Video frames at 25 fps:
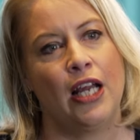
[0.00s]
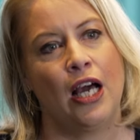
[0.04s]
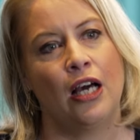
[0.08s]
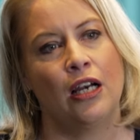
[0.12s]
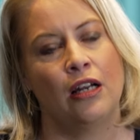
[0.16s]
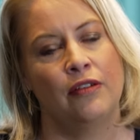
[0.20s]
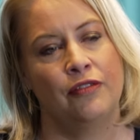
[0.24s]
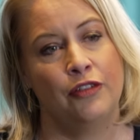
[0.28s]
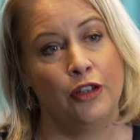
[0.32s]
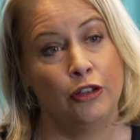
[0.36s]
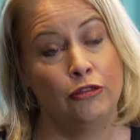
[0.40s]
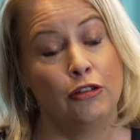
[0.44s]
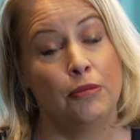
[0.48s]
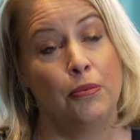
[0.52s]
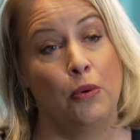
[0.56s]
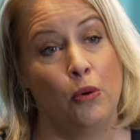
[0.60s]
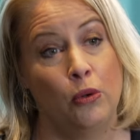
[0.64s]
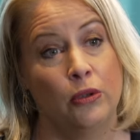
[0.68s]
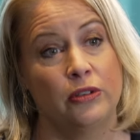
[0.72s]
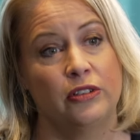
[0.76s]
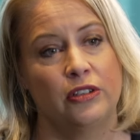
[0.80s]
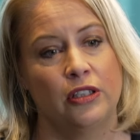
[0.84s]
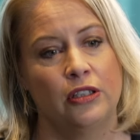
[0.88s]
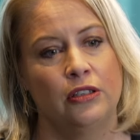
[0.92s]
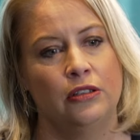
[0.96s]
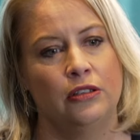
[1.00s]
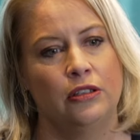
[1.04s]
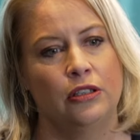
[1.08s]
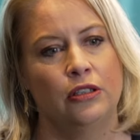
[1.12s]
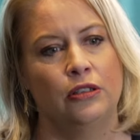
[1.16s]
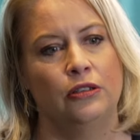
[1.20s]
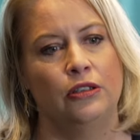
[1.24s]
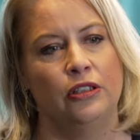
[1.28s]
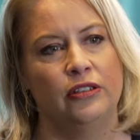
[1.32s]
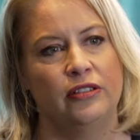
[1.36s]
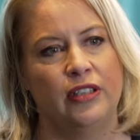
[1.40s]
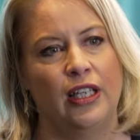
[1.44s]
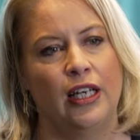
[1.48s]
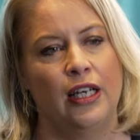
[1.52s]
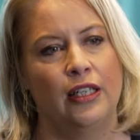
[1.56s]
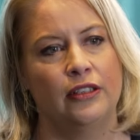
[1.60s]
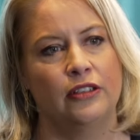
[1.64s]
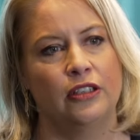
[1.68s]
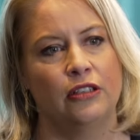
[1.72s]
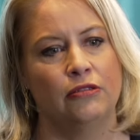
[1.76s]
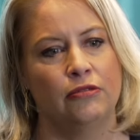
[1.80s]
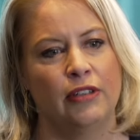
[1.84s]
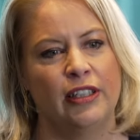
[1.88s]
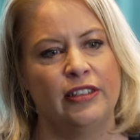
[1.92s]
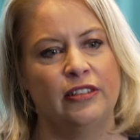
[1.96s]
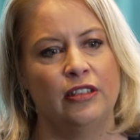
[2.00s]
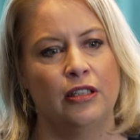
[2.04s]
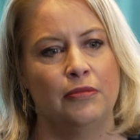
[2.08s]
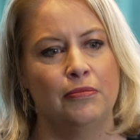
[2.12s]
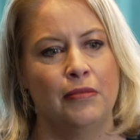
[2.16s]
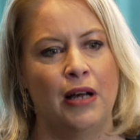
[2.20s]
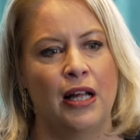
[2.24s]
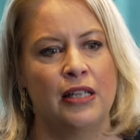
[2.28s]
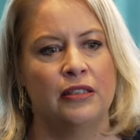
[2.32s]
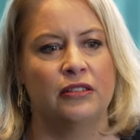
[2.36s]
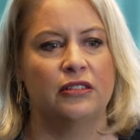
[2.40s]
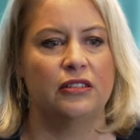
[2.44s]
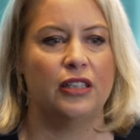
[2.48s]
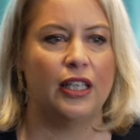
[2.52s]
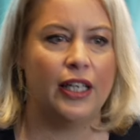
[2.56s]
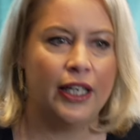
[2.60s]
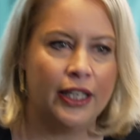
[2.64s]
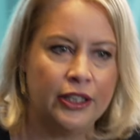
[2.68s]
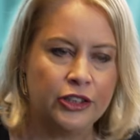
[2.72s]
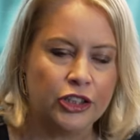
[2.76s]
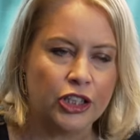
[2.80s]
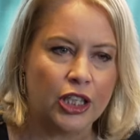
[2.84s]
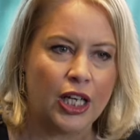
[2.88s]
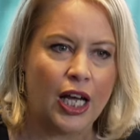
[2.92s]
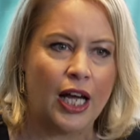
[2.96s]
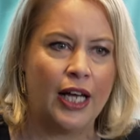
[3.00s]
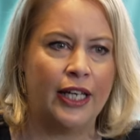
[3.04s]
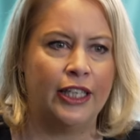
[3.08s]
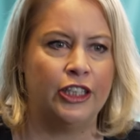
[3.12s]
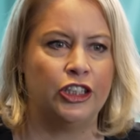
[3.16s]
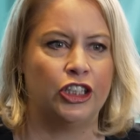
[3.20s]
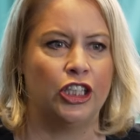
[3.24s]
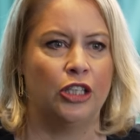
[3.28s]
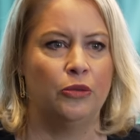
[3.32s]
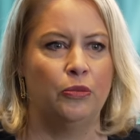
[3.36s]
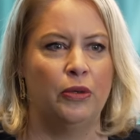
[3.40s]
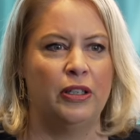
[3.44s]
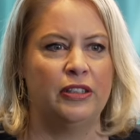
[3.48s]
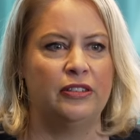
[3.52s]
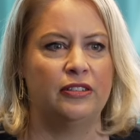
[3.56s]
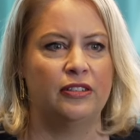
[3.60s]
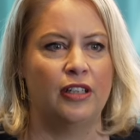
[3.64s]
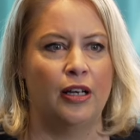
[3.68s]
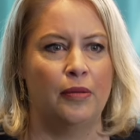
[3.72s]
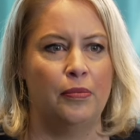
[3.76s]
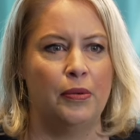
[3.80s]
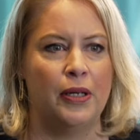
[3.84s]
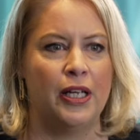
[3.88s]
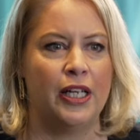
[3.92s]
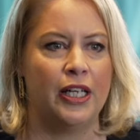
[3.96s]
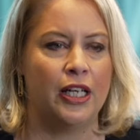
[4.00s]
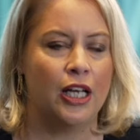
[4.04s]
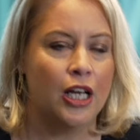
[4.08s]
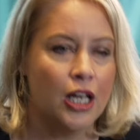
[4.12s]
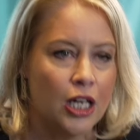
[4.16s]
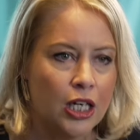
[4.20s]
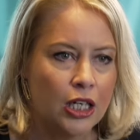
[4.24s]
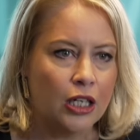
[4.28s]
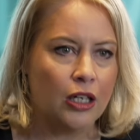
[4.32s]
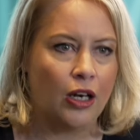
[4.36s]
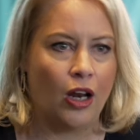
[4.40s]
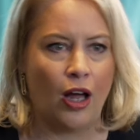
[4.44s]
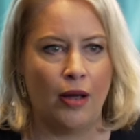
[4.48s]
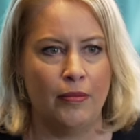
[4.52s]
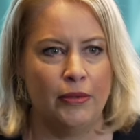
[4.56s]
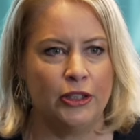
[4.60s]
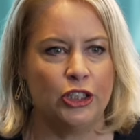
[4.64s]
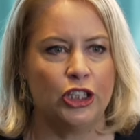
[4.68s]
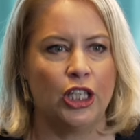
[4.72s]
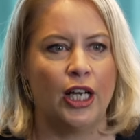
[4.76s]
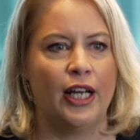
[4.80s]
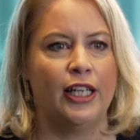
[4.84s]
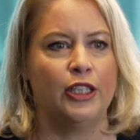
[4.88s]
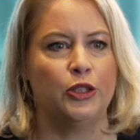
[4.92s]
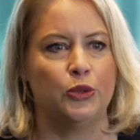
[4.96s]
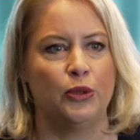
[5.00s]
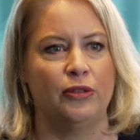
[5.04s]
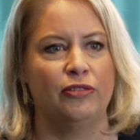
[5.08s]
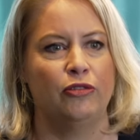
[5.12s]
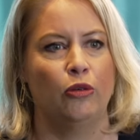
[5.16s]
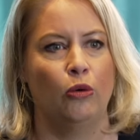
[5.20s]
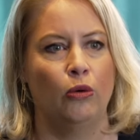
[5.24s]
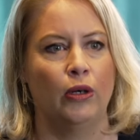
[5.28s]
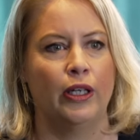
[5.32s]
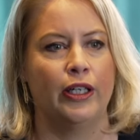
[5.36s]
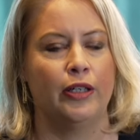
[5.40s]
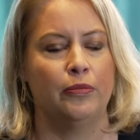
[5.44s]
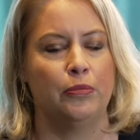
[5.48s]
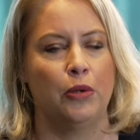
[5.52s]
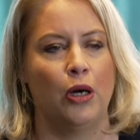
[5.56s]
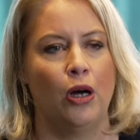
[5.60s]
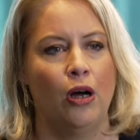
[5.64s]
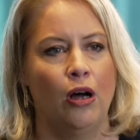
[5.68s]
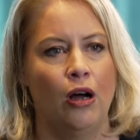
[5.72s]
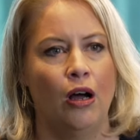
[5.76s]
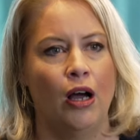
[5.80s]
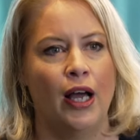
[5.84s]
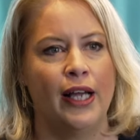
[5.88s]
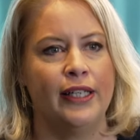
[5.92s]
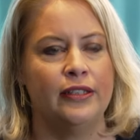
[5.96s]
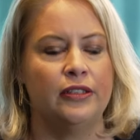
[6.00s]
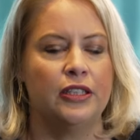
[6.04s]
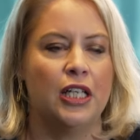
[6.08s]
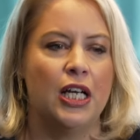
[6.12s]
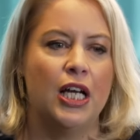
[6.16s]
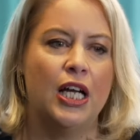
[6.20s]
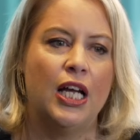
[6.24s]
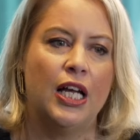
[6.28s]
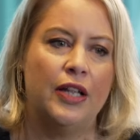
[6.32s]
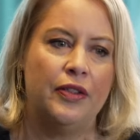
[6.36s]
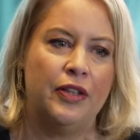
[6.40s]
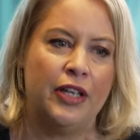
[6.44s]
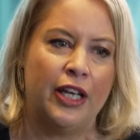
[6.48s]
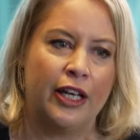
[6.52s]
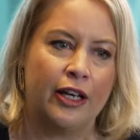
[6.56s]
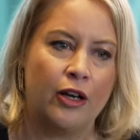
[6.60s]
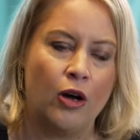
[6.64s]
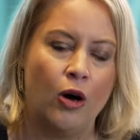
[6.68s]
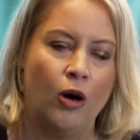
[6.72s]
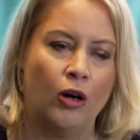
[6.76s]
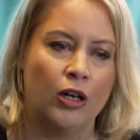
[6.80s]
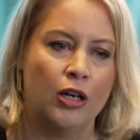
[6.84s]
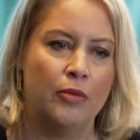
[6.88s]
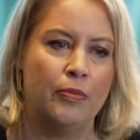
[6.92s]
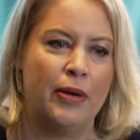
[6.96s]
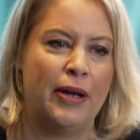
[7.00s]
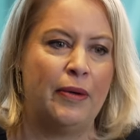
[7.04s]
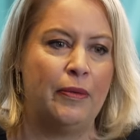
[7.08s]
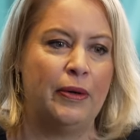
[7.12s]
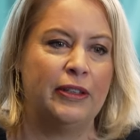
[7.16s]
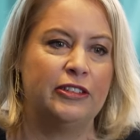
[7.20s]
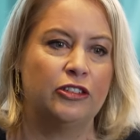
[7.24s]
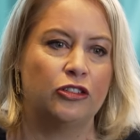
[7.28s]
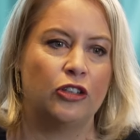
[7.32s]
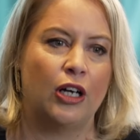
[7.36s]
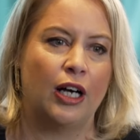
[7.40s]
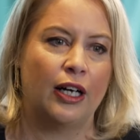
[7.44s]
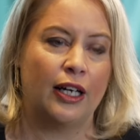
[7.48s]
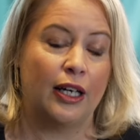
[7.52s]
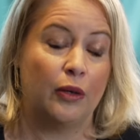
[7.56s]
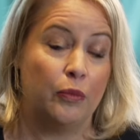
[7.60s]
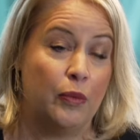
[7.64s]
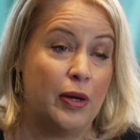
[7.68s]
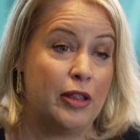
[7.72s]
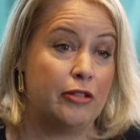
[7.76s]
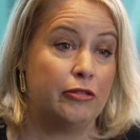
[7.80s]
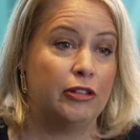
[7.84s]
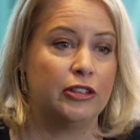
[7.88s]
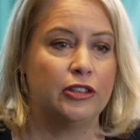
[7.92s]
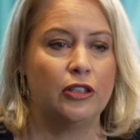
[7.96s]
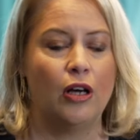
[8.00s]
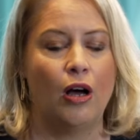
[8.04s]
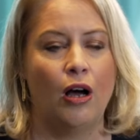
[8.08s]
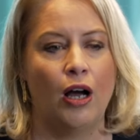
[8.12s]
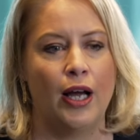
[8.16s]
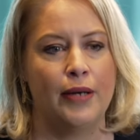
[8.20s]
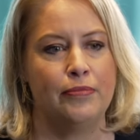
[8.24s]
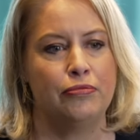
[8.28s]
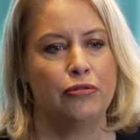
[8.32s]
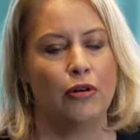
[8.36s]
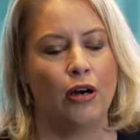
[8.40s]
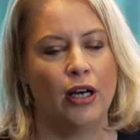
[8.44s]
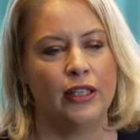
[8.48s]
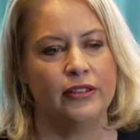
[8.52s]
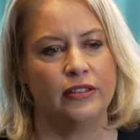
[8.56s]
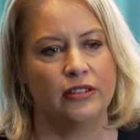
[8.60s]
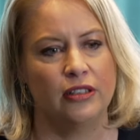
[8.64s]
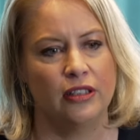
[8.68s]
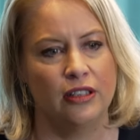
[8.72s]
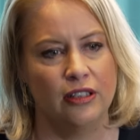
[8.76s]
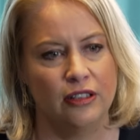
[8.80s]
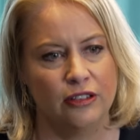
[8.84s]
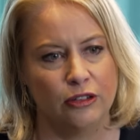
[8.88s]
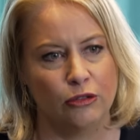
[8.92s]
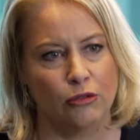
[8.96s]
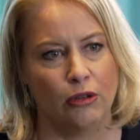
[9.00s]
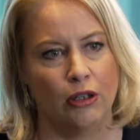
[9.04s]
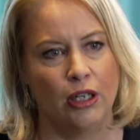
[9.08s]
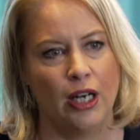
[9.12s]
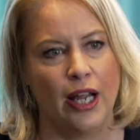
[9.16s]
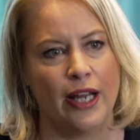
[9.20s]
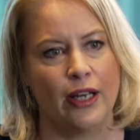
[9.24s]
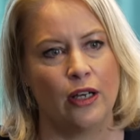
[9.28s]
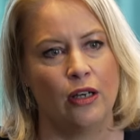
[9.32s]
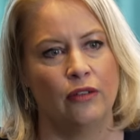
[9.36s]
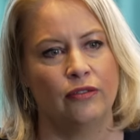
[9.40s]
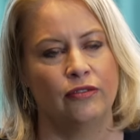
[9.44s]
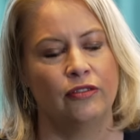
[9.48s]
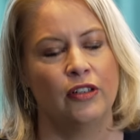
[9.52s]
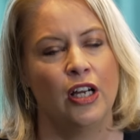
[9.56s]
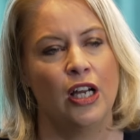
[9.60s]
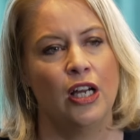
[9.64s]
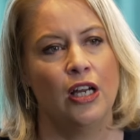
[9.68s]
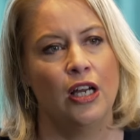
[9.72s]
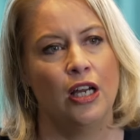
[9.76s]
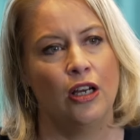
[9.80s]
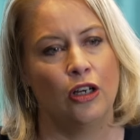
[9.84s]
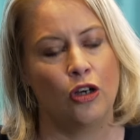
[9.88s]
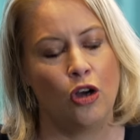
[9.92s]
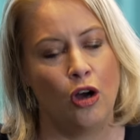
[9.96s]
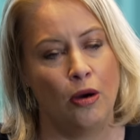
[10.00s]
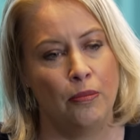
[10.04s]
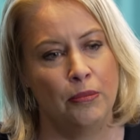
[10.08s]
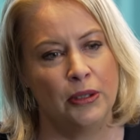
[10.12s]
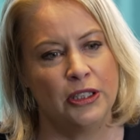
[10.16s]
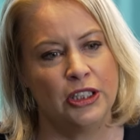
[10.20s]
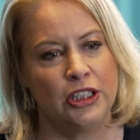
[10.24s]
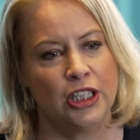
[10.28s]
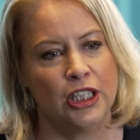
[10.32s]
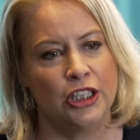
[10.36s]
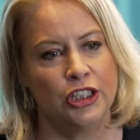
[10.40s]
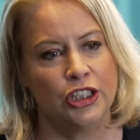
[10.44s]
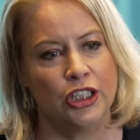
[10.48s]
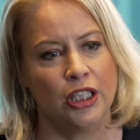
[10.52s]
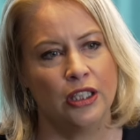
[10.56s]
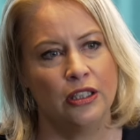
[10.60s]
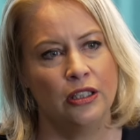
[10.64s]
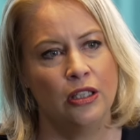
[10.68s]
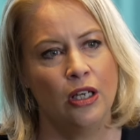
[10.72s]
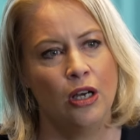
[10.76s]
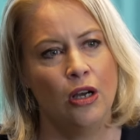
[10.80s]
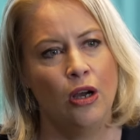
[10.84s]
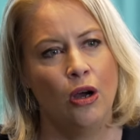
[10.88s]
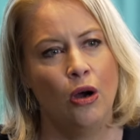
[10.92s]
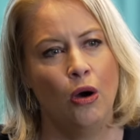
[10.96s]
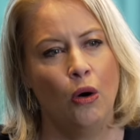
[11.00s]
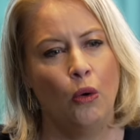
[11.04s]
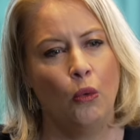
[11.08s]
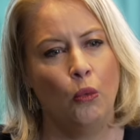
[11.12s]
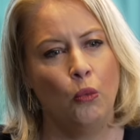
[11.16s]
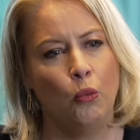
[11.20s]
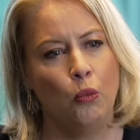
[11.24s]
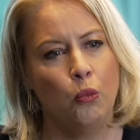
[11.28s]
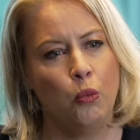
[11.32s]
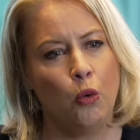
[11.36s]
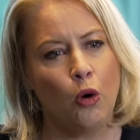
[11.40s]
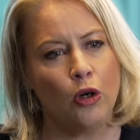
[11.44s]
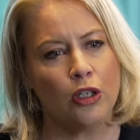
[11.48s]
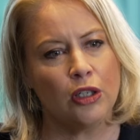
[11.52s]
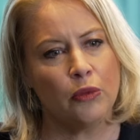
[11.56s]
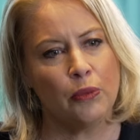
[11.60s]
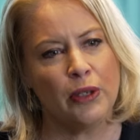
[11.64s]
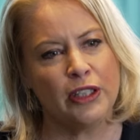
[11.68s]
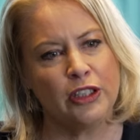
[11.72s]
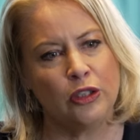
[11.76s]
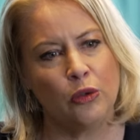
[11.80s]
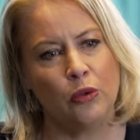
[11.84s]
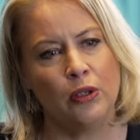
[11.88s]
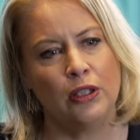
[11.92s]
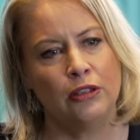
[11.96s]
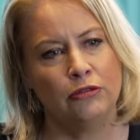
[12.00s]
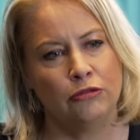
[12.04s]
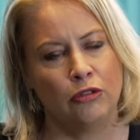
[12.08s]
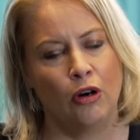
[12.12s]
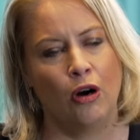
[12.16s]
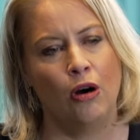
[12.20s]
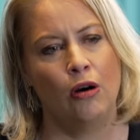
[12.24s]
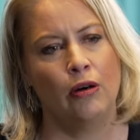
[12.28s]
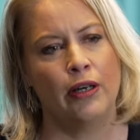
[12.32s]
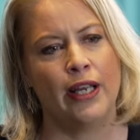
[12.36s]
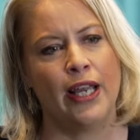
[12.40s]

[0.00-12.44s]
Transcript: out a few reports into New Zealand in recent months. Education, we're slipping. Climate change, we're falling behind. The economy, we're struggling, whether it's high prices or a lack of competition. What are we doing wrong